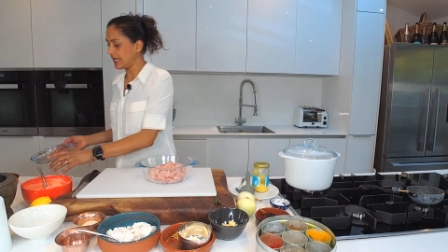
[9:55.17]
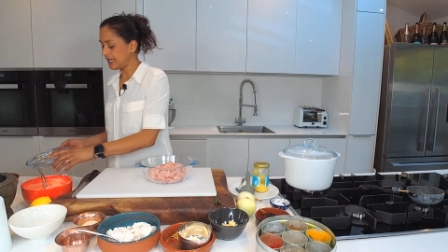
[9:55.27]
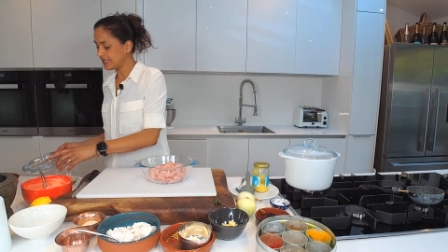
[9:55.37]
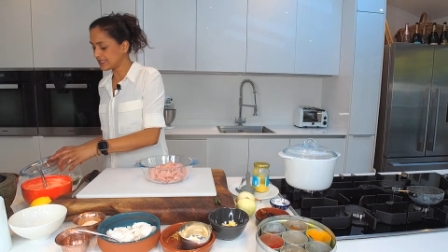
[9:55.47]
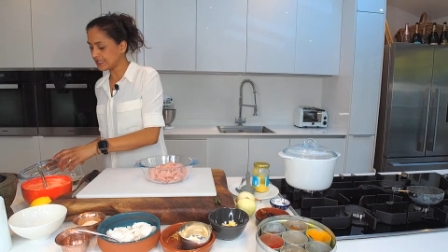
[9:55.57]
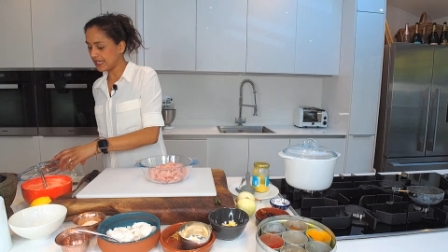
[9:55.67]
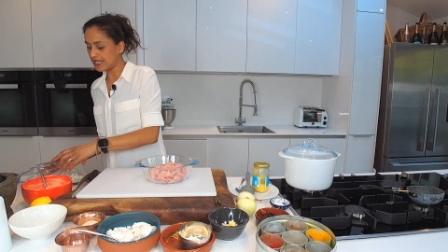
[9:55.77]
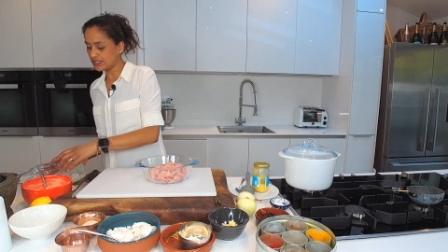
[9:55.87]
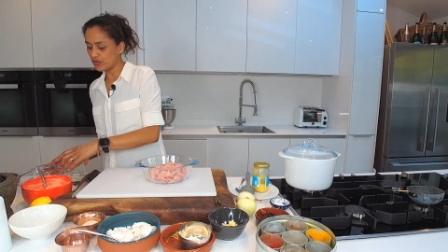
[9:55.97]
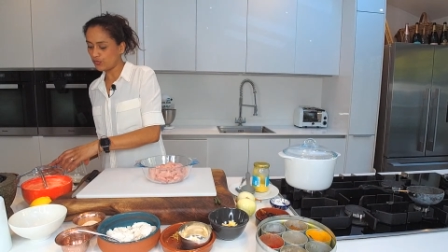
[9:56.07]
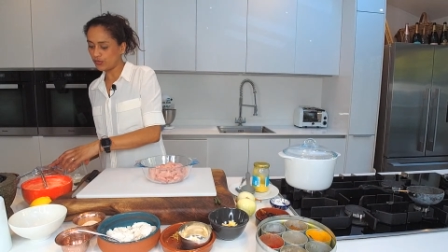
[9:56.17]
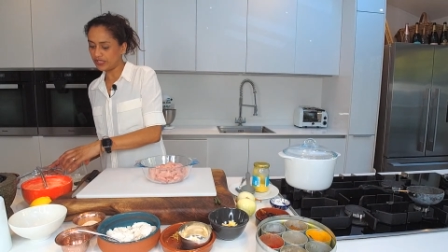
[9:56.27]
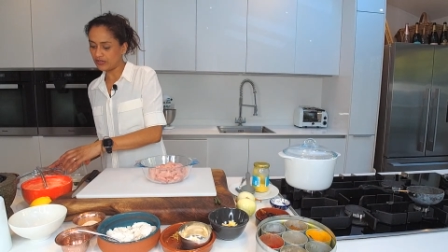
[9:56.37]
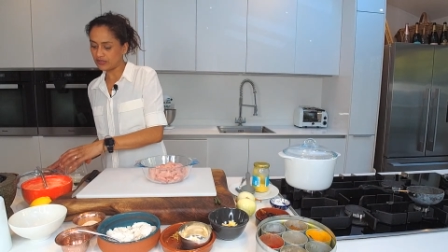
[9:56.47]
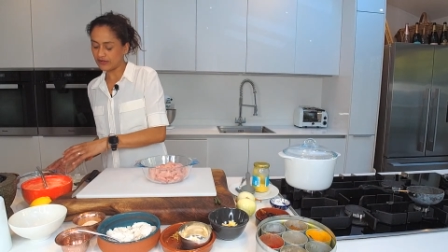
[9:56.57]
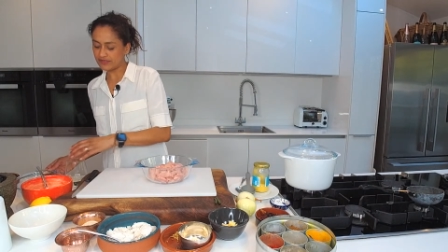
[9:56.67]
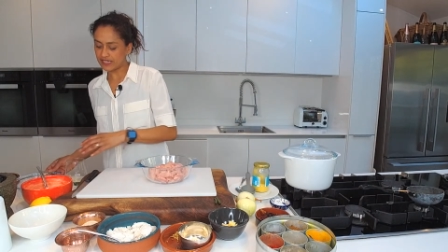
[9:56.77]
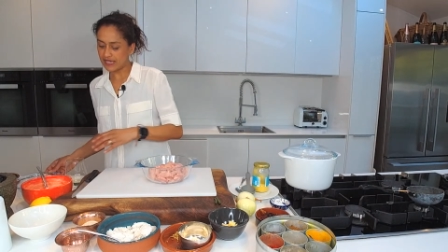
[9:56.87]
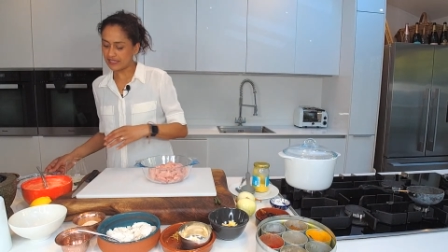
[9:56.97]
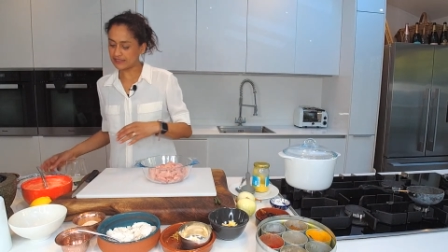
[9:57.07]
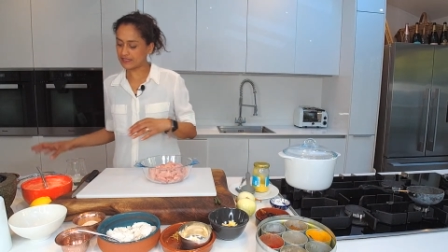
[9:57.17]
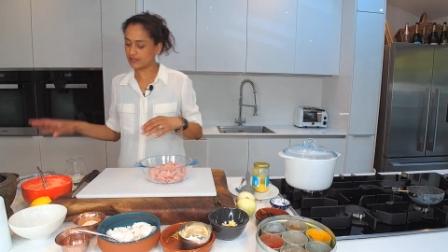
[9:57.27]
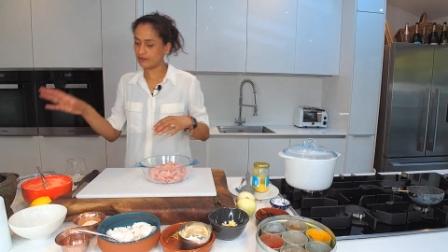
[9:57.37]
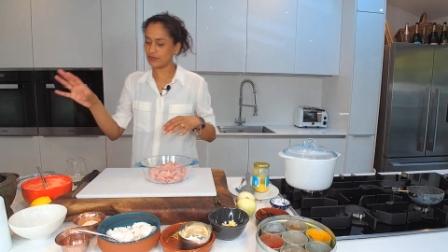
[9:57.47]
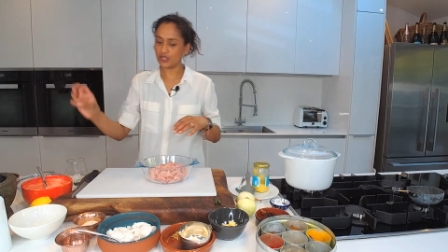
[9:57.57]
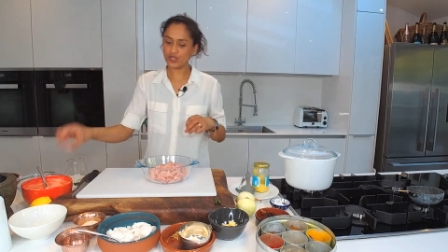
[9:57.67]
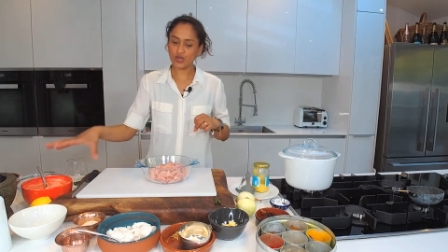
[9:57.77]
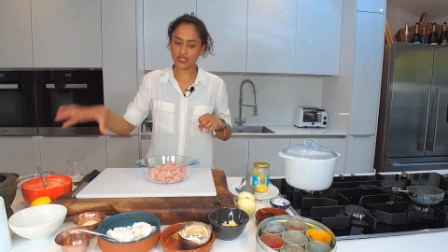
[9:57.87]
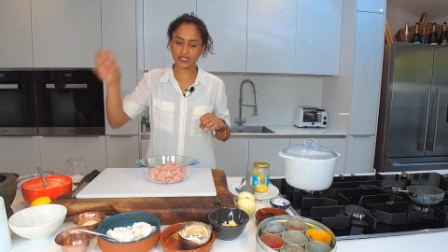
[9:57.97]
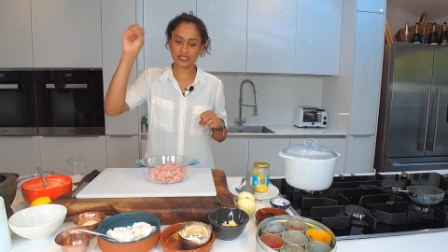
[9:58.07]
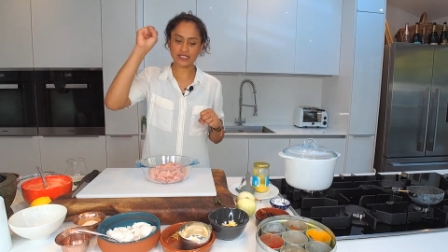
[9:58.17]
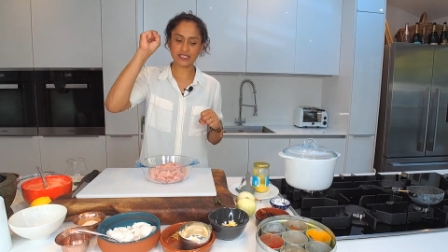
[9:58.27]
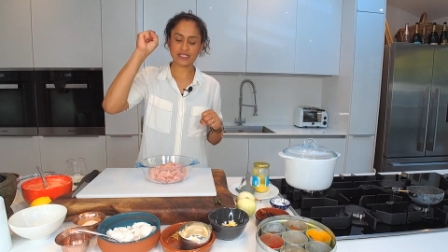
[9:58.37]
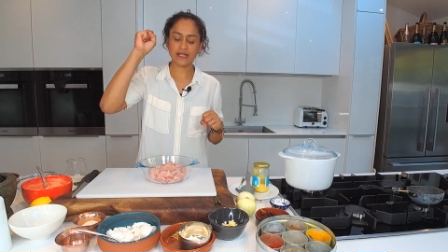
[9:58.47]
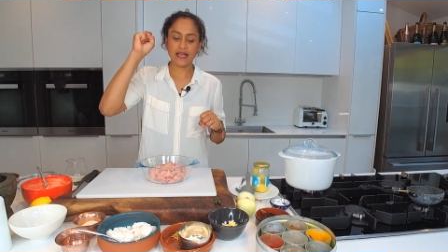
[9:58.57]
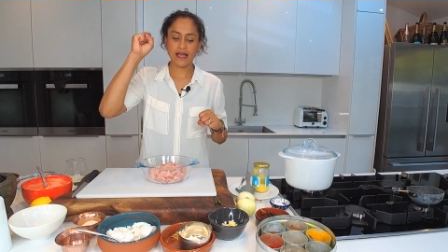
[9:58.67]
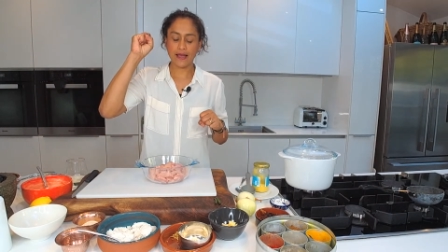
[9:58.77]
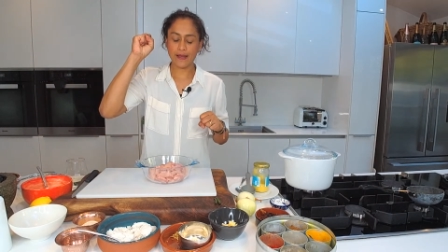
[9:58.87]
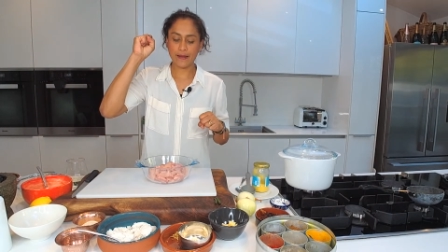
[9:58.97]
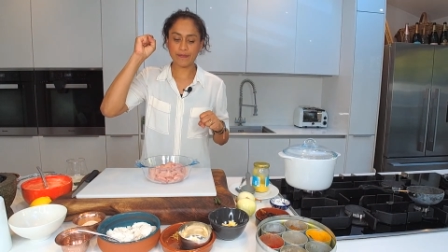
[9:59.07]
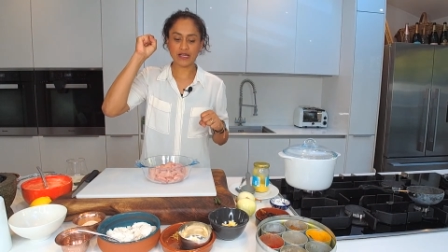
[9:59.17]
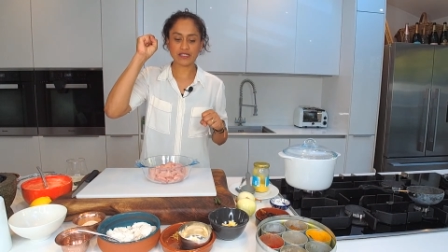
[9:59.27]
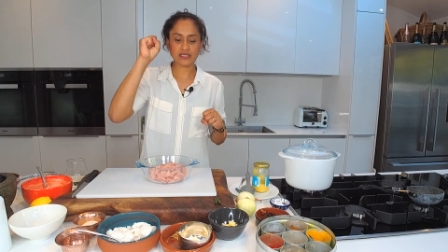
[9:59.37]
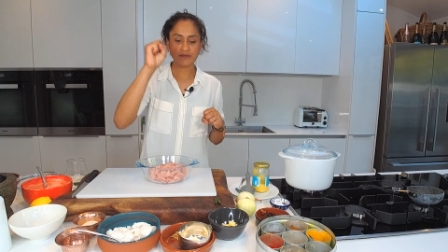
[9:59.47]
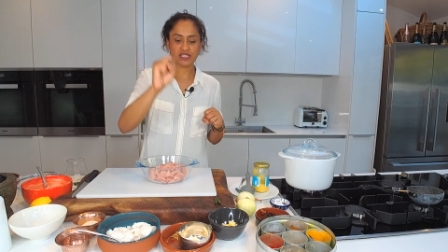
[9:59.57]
Into that, we are going to add some yogurt, some